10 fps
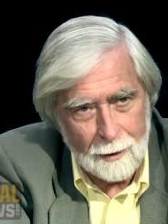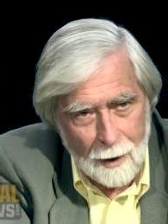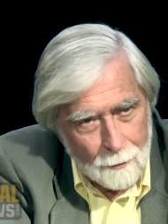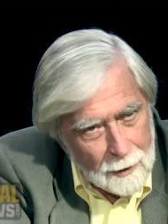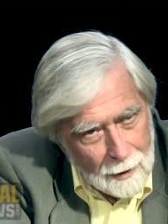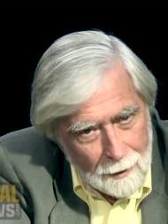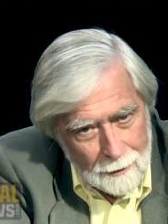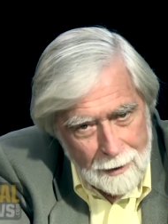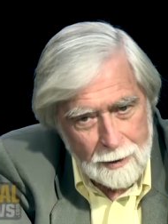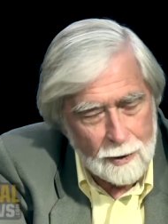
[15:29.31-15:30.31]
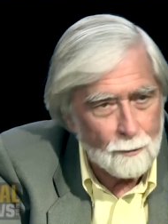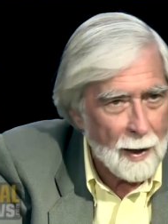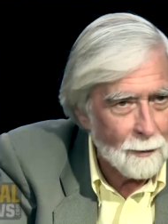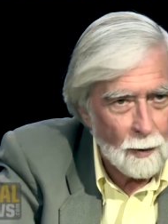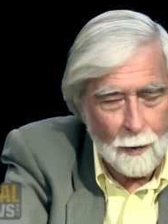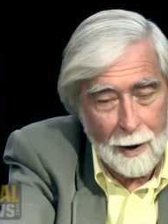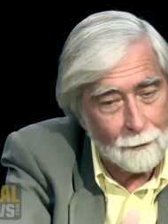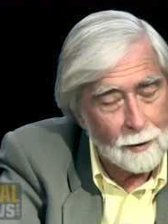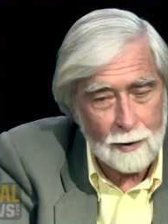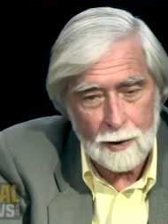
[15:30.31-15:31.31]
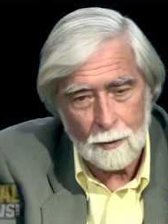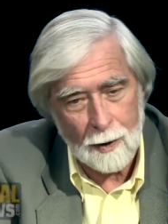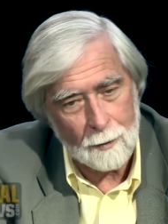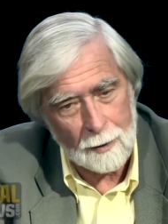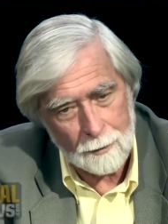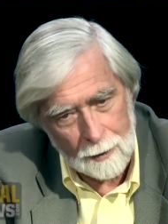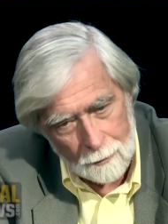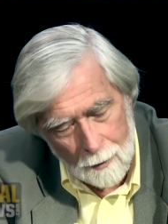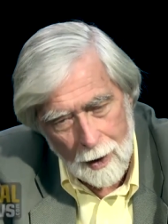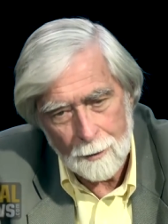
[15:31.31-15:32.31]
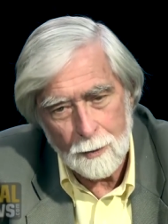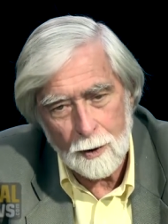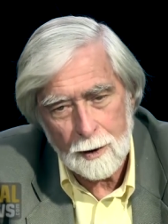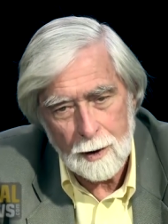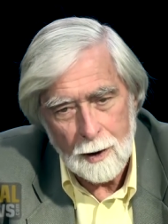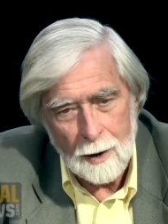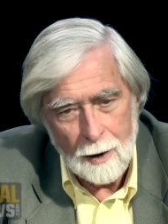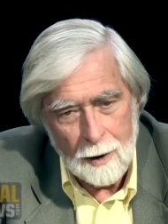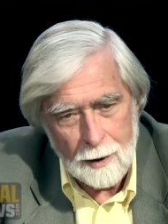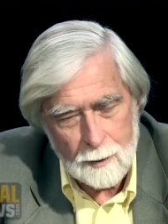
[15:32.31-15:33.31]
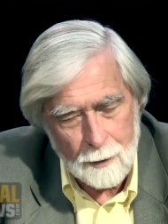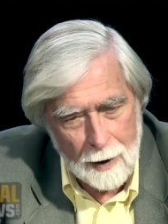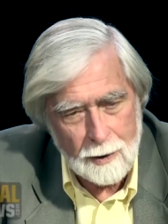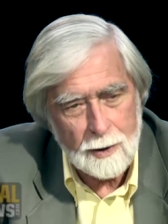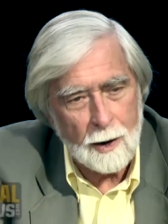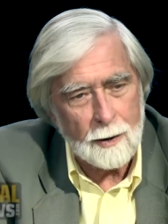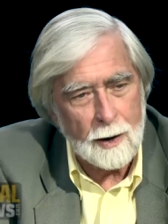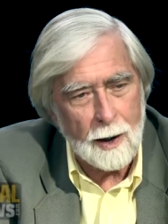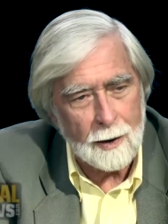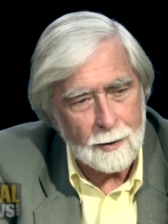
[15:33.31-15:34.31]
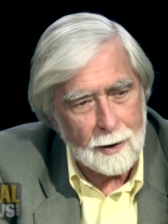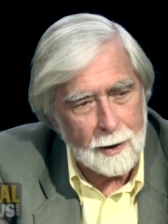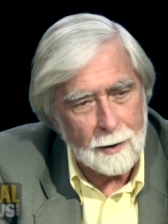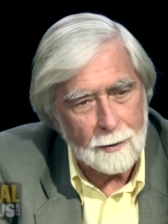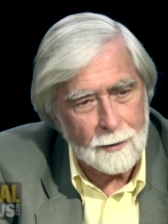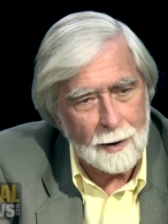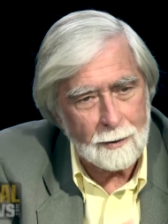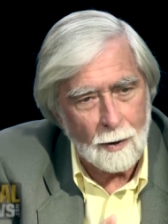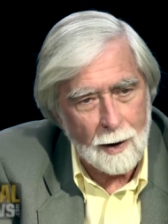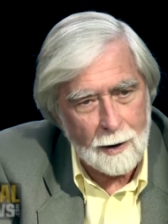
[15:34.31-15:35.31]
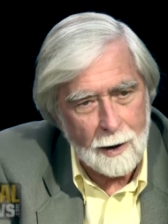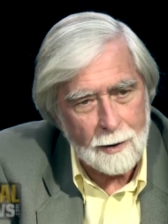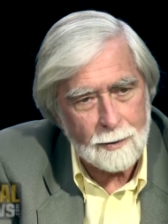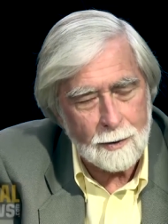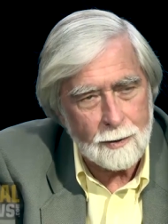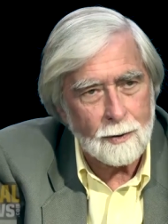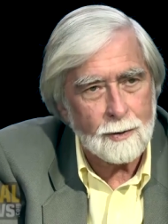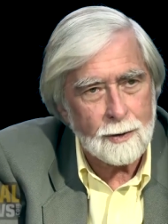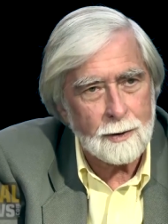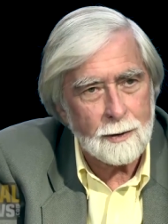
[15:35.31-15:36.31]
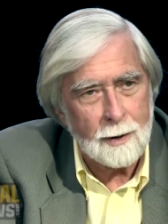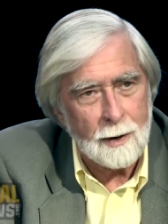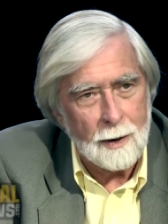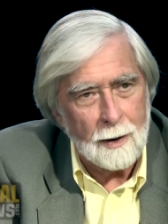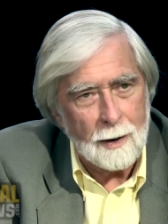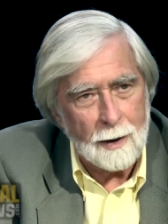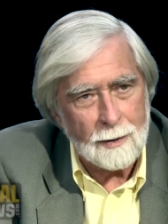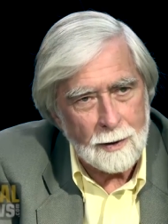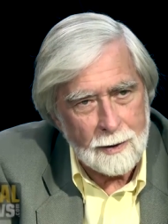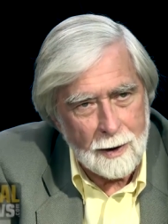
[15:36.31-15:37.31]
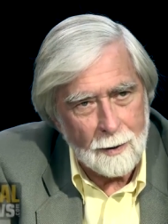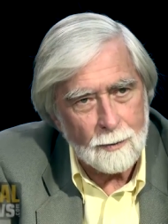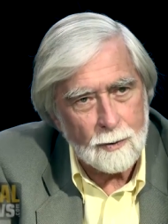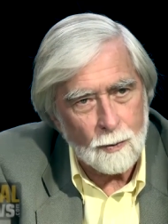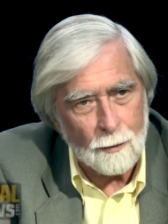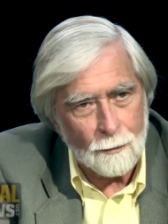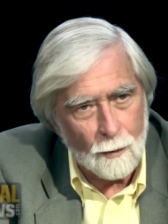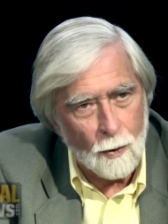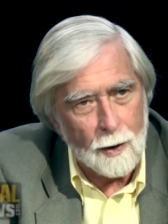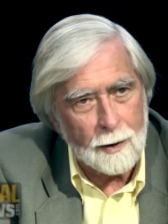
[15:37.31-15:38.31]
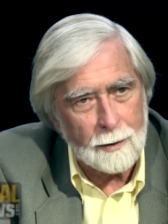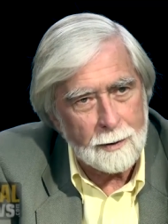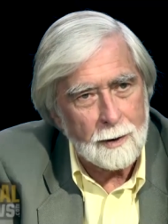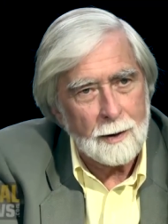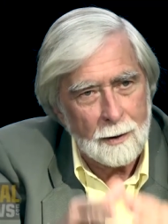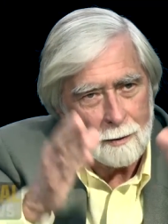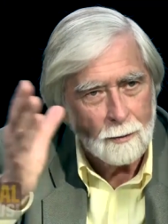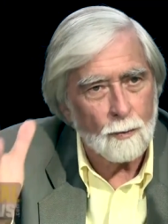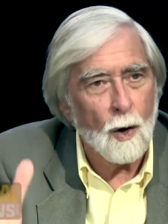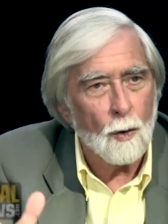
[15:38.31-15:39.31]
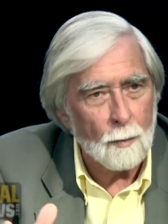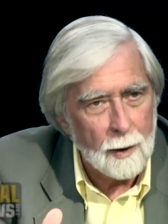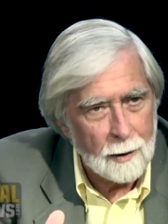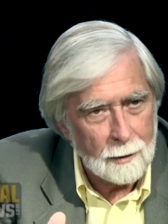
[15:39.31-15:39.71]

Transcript: I mean, uh, this is maybe we have a disagreement, but my book is based on the idea that our Constitution is attempt to avoid Rome.